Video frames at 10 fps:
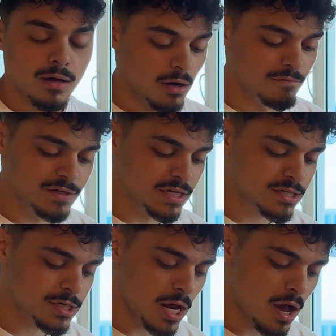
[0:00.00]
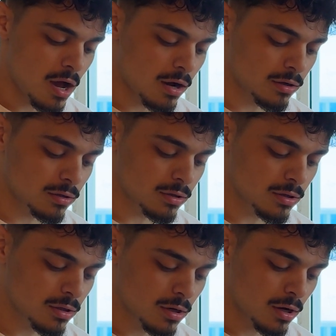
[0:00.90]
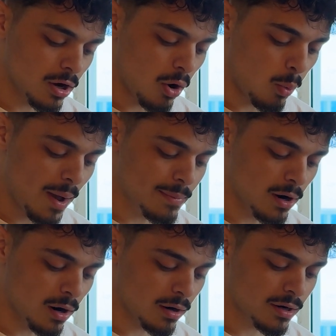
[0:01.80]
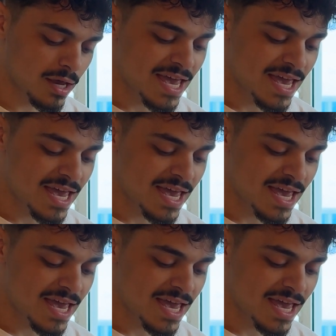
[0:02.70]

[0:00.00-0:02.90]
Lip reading: a VSL, a webinar,